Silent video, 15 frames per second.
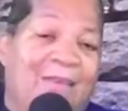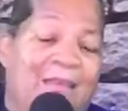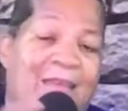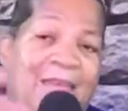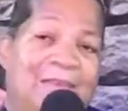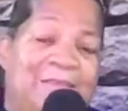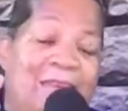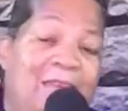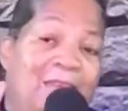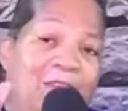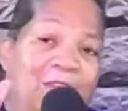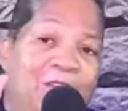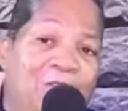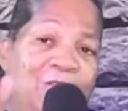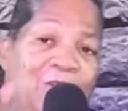And he said,
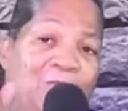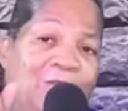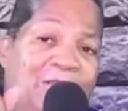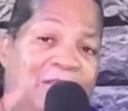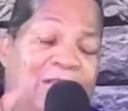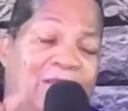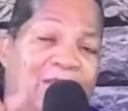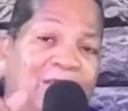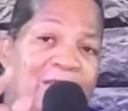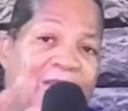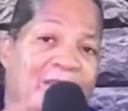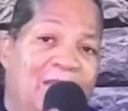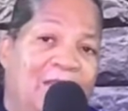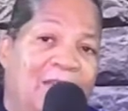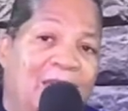you know one thing?
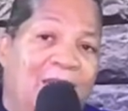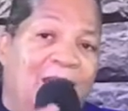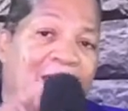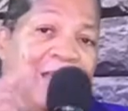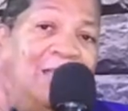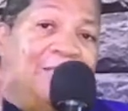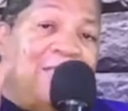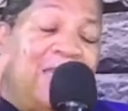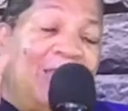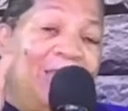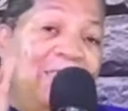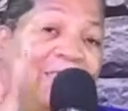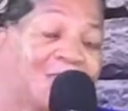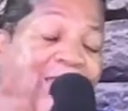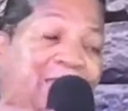He
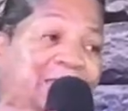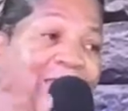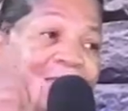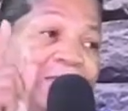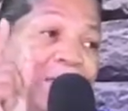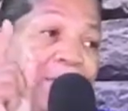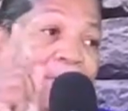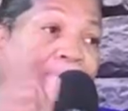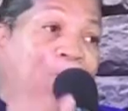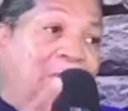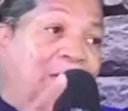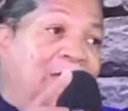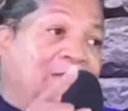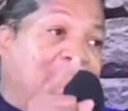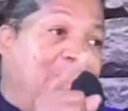said, this is the
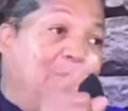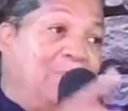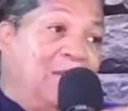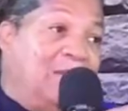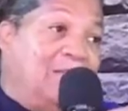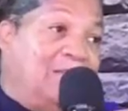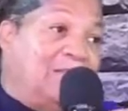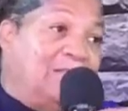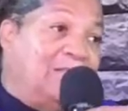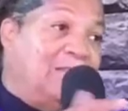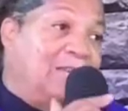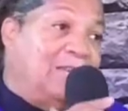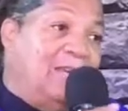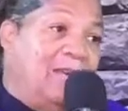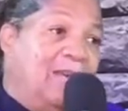best
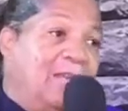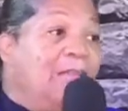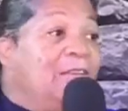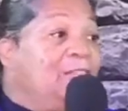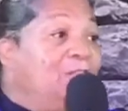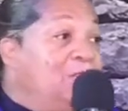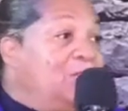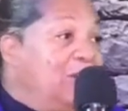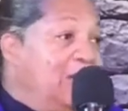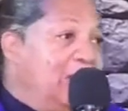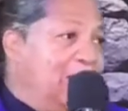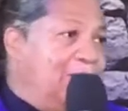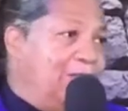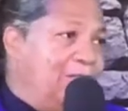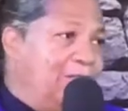medicine that you could give